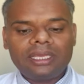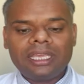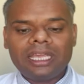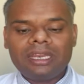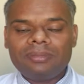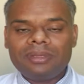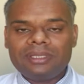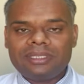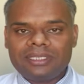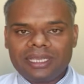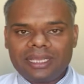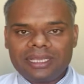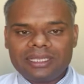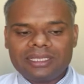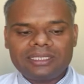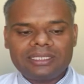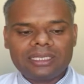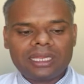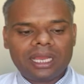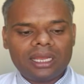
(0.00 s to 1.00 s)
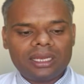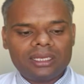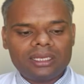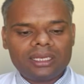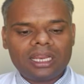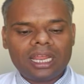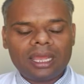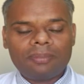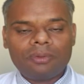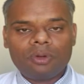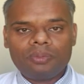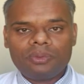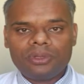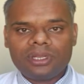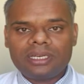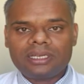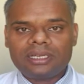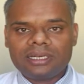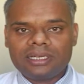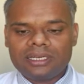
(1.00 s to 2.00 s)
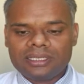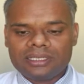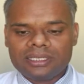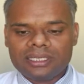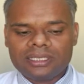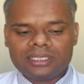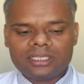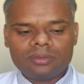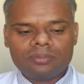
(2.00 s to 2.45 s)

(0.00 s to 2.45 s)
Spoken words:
can be changed under appropriate conditions